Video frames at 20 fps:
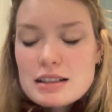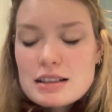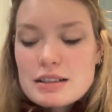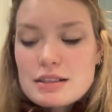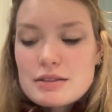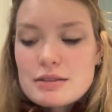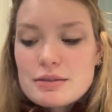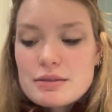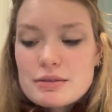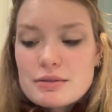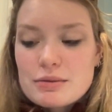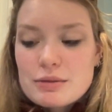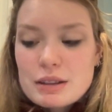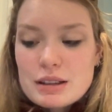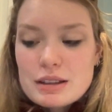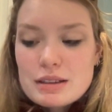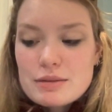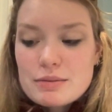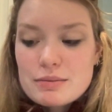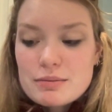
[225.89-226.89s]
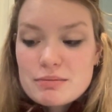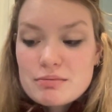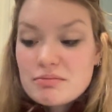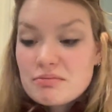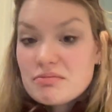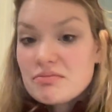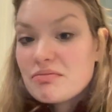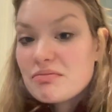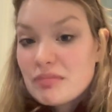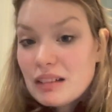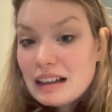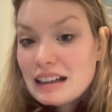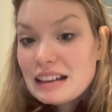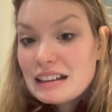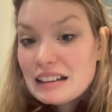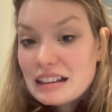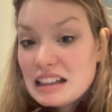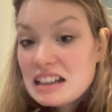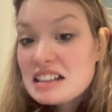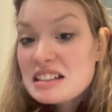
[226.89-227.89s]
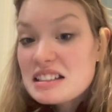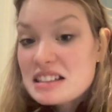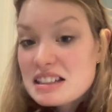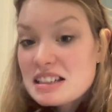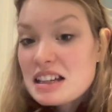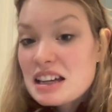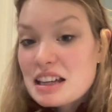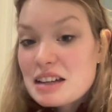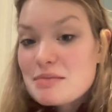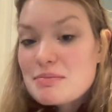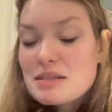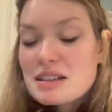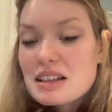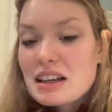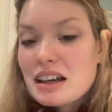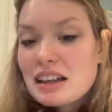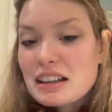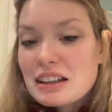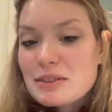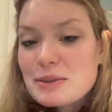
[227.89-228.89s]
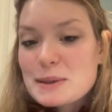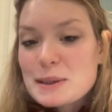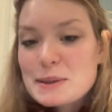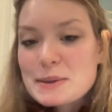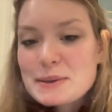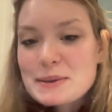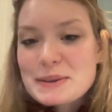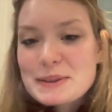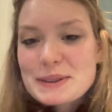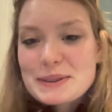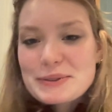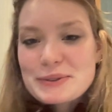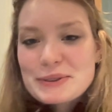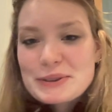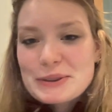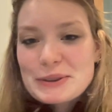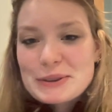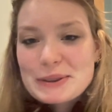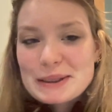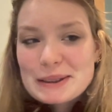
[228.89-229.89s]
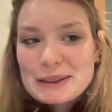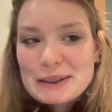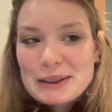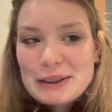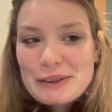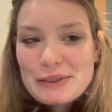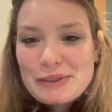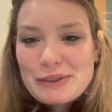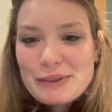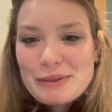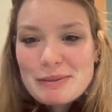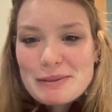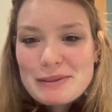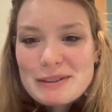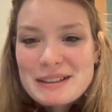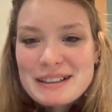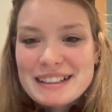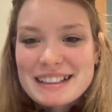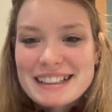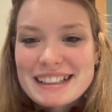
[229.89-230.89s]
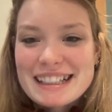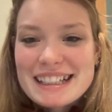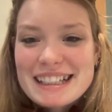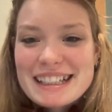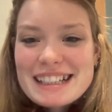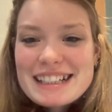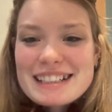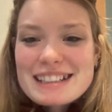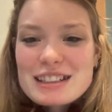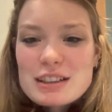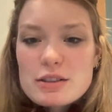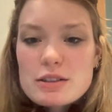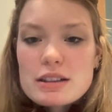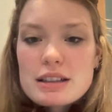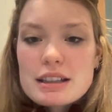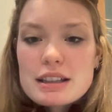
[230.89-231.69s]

It was my knees taped. Yeah, that was a little difficult and uncomfortable. So